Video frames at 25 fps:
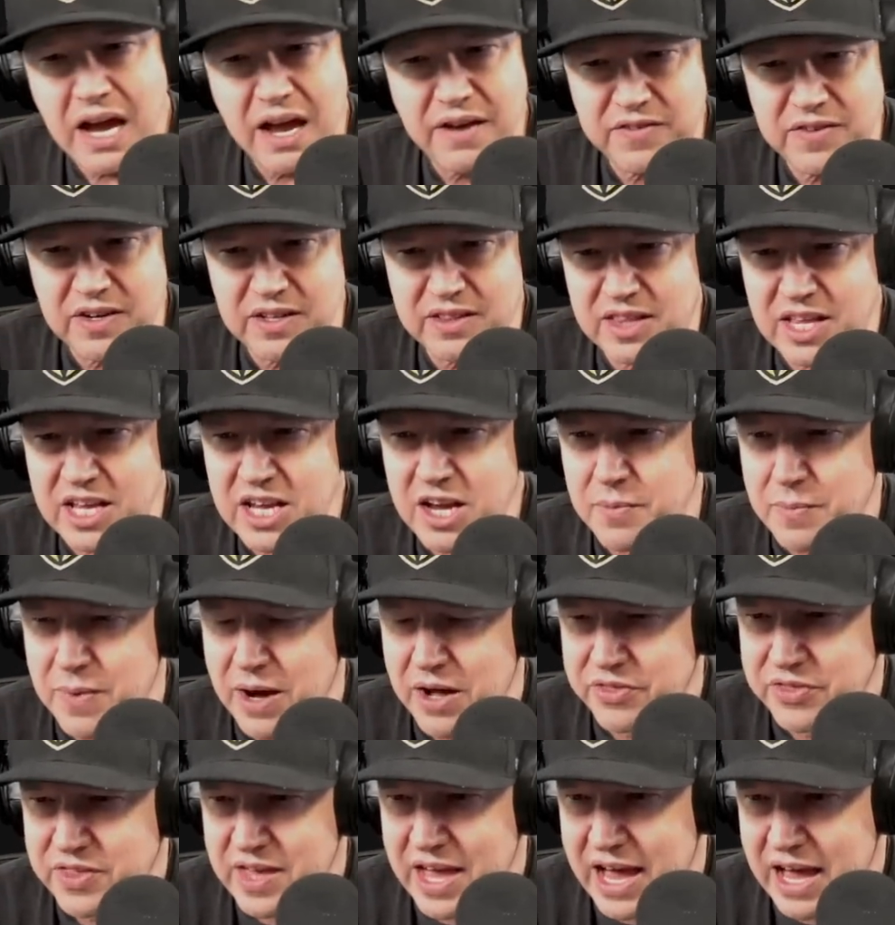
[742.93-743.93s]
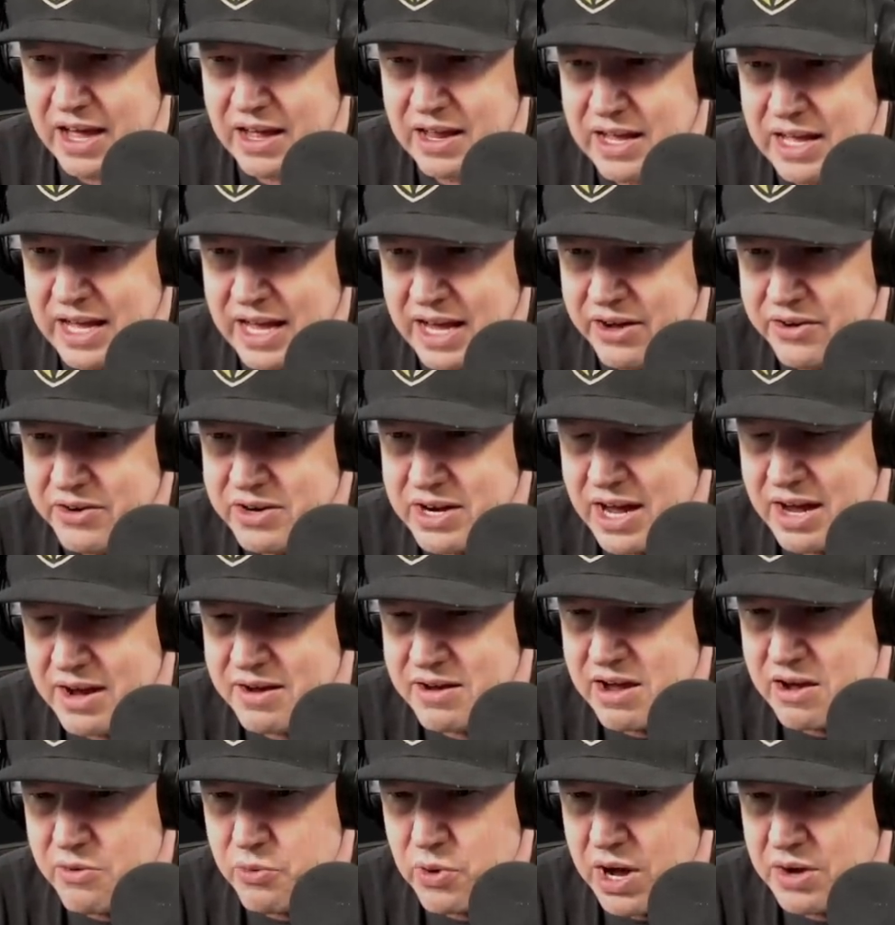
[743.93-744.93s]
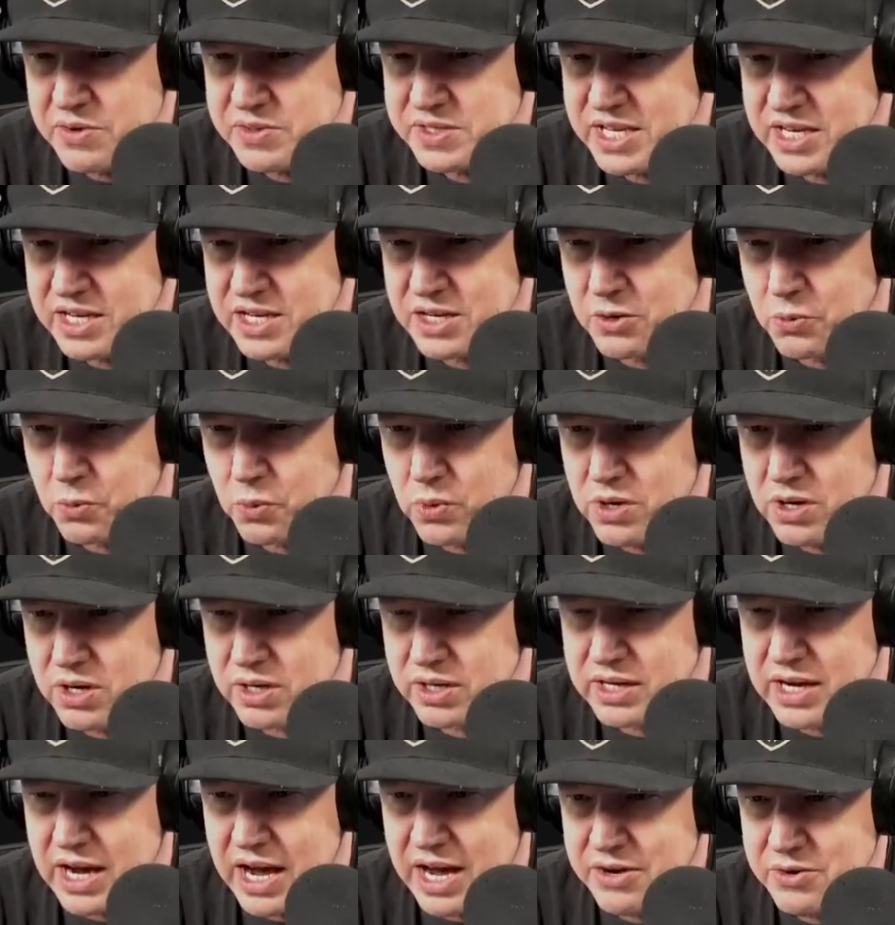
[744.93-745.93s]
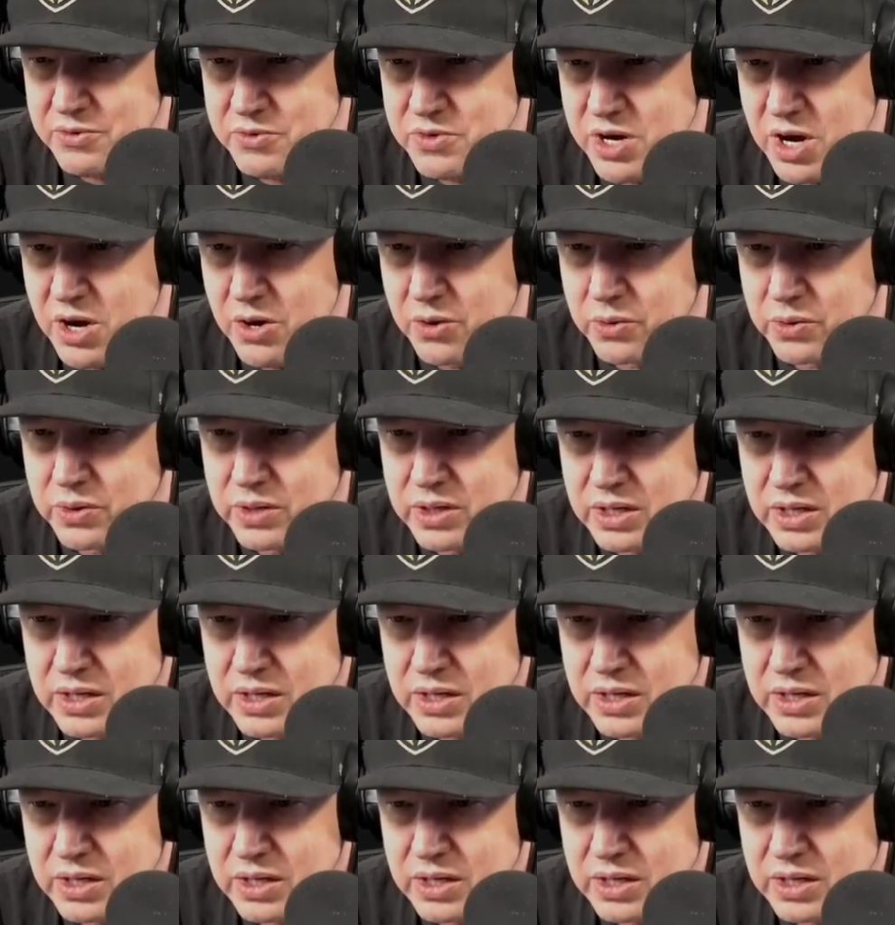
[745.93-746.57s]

have to think about that. How I, how's that going to work? I don't know.